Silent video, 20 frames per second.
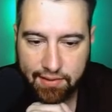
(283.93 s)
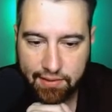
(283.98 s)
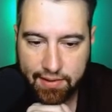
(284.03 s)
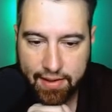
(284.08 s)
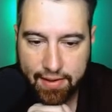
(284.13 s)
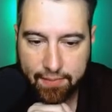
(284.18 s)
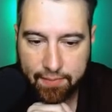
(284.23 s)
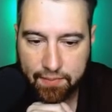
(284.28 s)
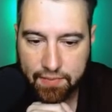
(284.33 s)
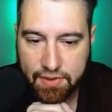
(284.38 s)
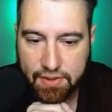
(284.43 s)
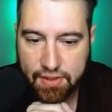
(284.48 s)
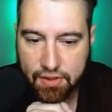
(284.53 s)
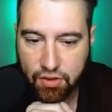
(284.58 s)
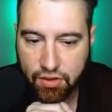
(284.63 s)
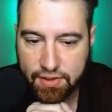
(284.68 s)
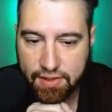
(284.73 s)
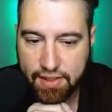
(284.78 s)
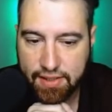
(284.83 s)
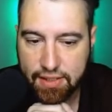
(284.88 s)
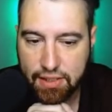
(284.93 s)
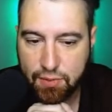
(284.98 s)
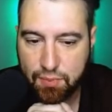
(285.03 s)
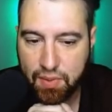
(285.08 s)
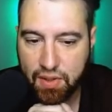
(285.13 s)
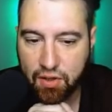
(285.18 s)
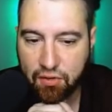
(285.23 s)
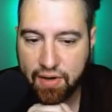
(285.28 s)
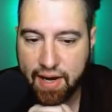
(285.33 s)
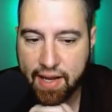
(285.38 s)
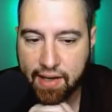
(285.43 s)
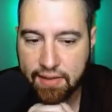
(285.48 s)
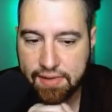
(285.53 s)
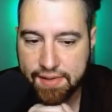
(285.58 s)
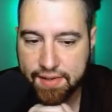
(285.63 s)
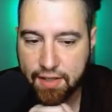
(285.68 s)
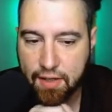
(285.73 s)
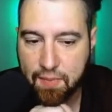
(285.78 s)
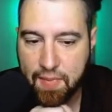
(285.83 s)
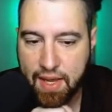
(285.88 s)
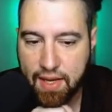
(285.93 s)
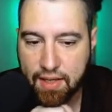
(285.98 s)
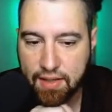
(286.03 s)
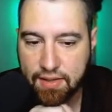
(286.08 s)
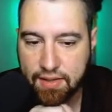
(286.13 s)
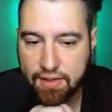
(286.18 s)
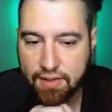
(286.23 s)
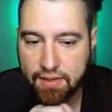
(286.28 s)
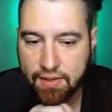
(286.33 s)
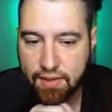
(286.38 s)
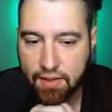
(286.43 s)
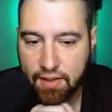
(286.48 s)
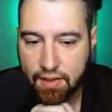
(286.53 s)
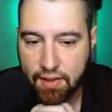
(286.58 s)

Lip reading: Yep, looks like Spinarak is going to make its